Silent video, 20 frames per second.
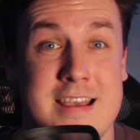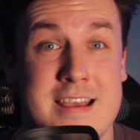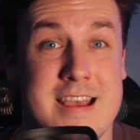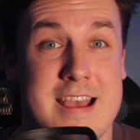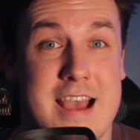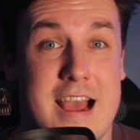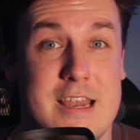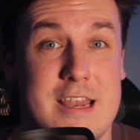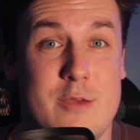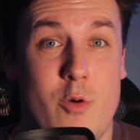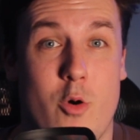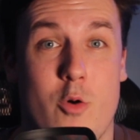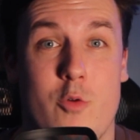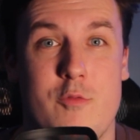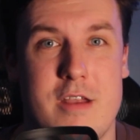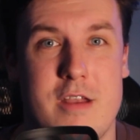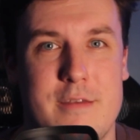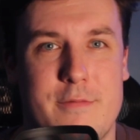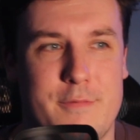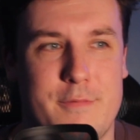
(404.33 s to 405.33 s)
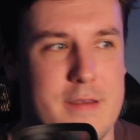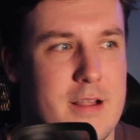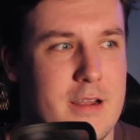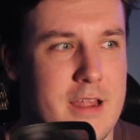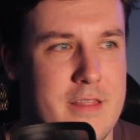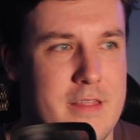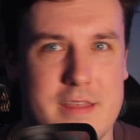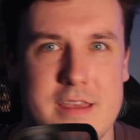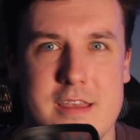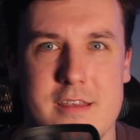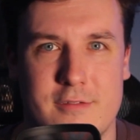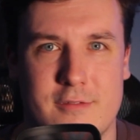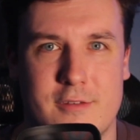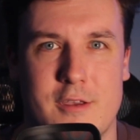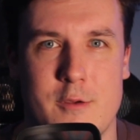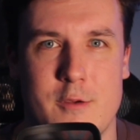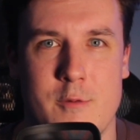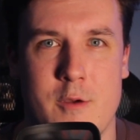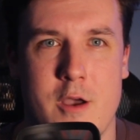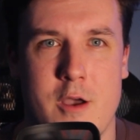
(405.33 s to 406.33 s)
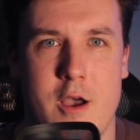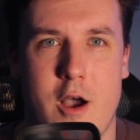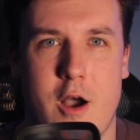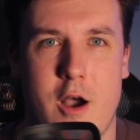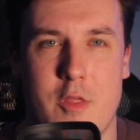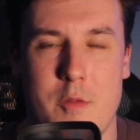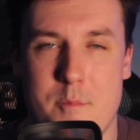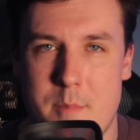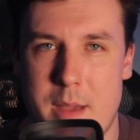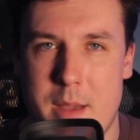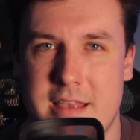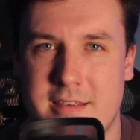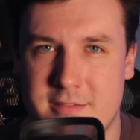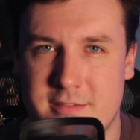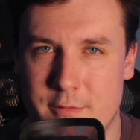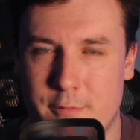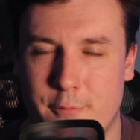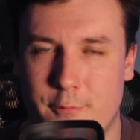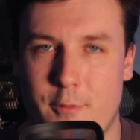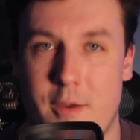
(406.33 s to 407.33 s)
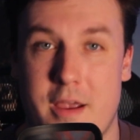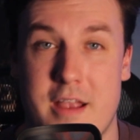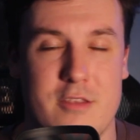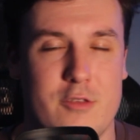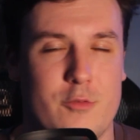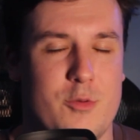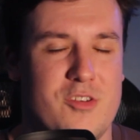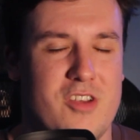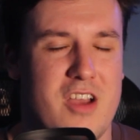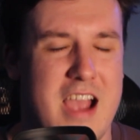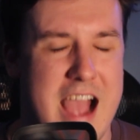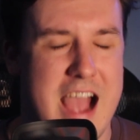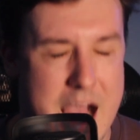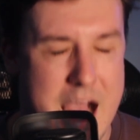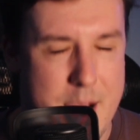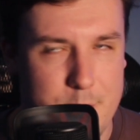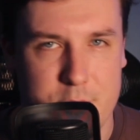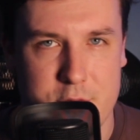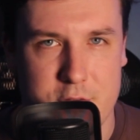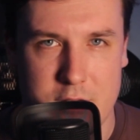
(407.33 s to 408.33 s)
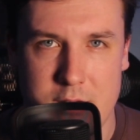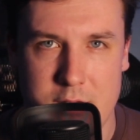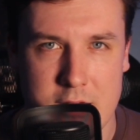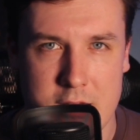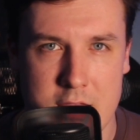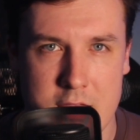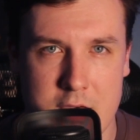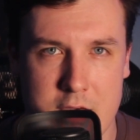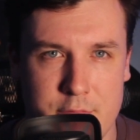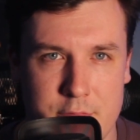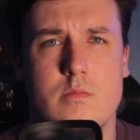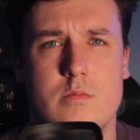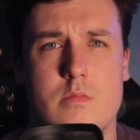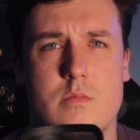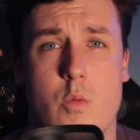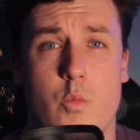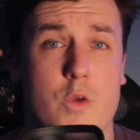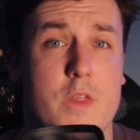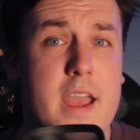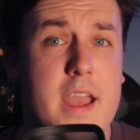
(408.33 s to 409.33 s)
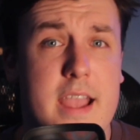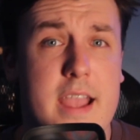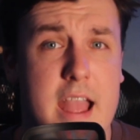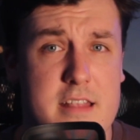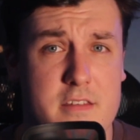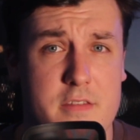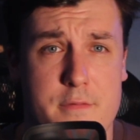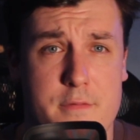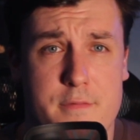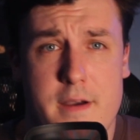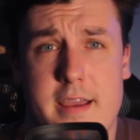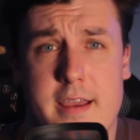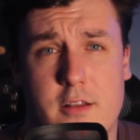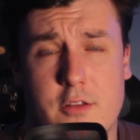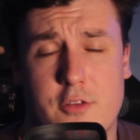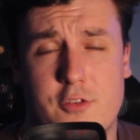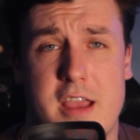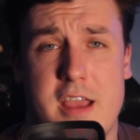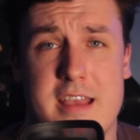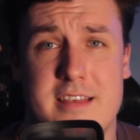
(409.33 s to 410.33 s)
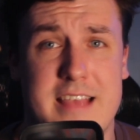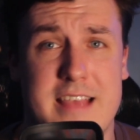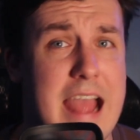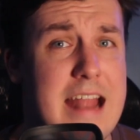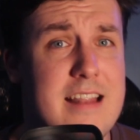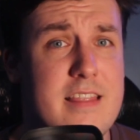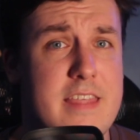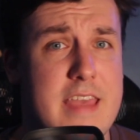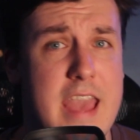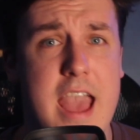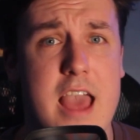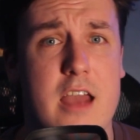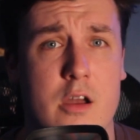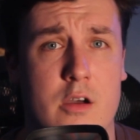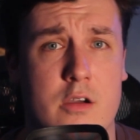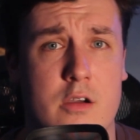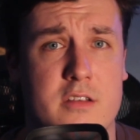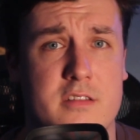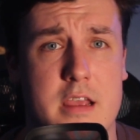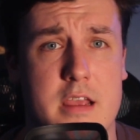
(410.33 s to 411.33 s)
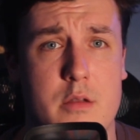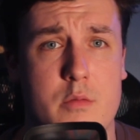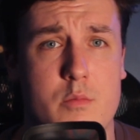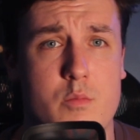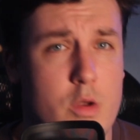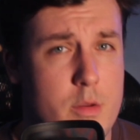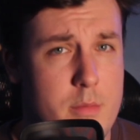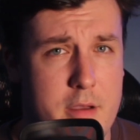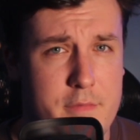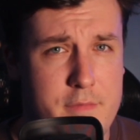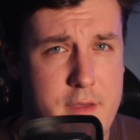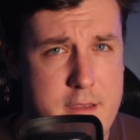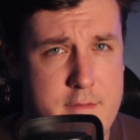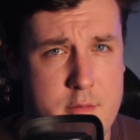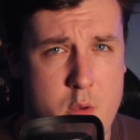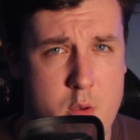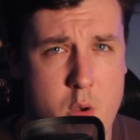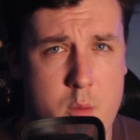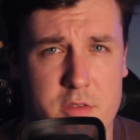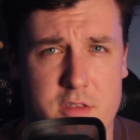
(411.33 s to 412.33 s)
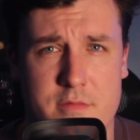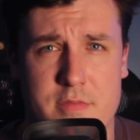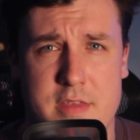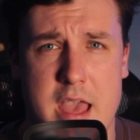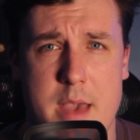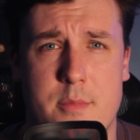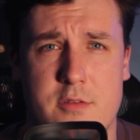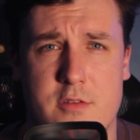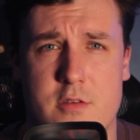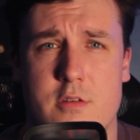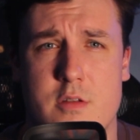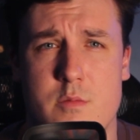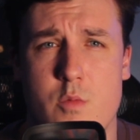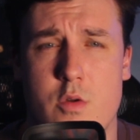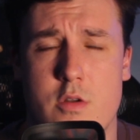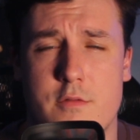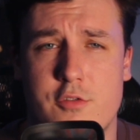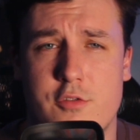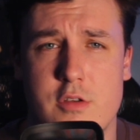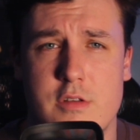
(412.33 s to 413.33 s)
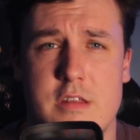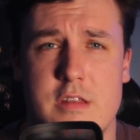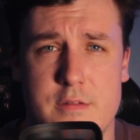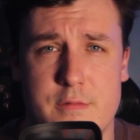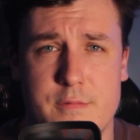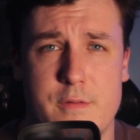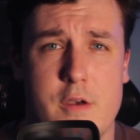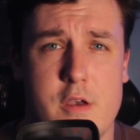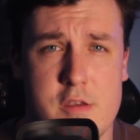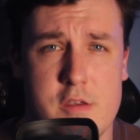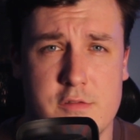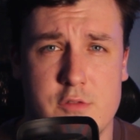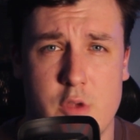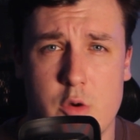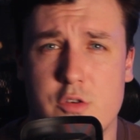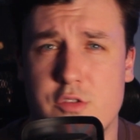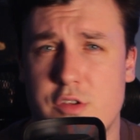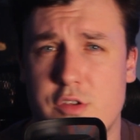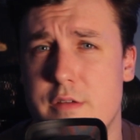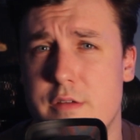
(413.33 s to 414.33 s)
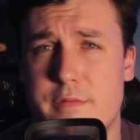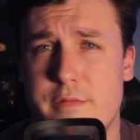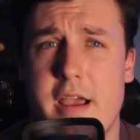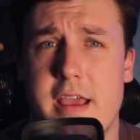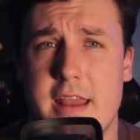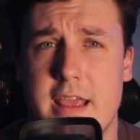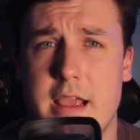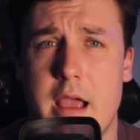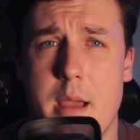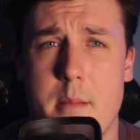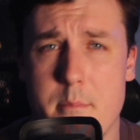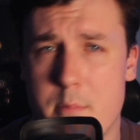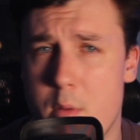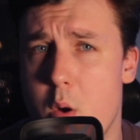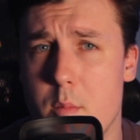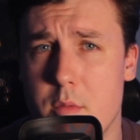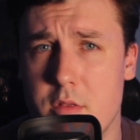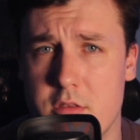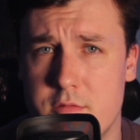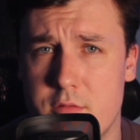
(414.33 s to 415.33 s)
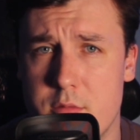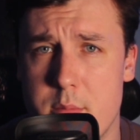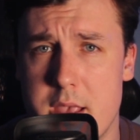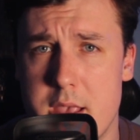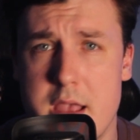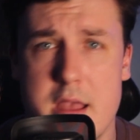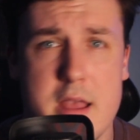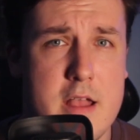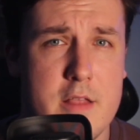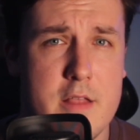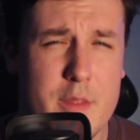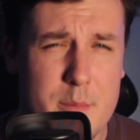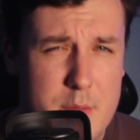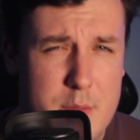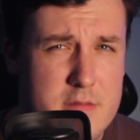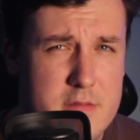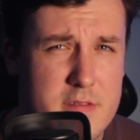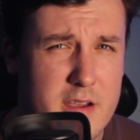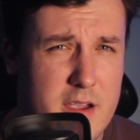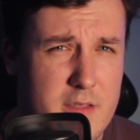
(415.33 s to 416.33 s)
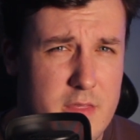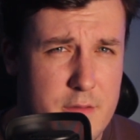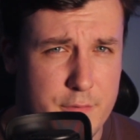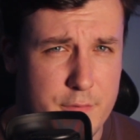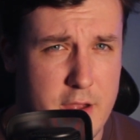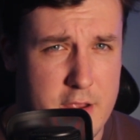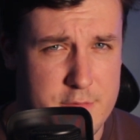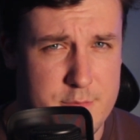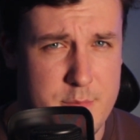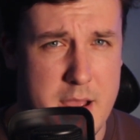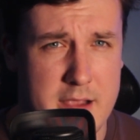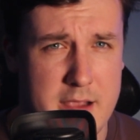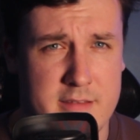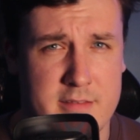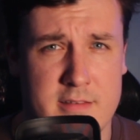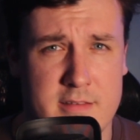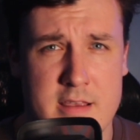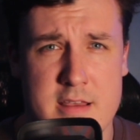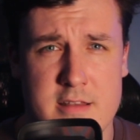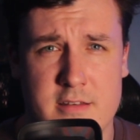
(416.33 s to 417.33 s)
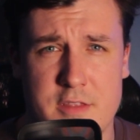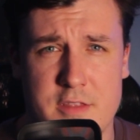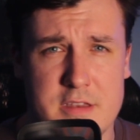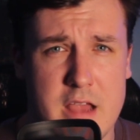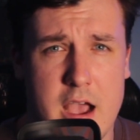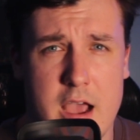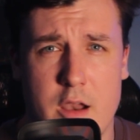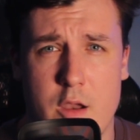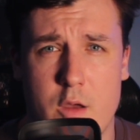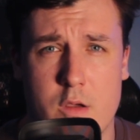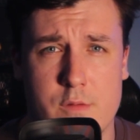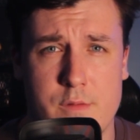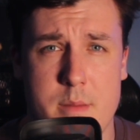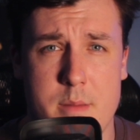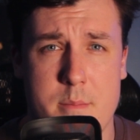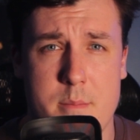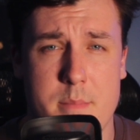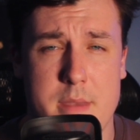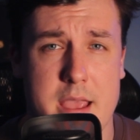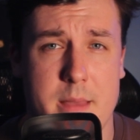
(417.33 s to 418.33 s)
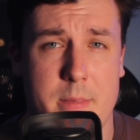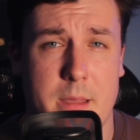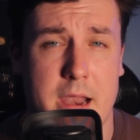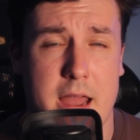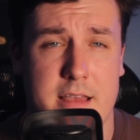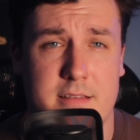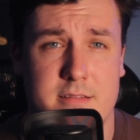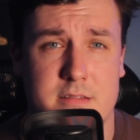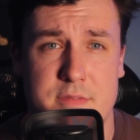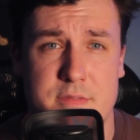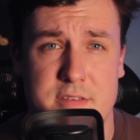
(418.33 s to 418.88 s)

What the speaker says: and you already feel like these two are the best of friends, which I absolutely love. We then get to the final chase and the airlock scene, one of my favourite moments of the episode and one of Ncuti's first Doctor-defining moments for me. The music in the flashbacks to the dialogue of him being the last of his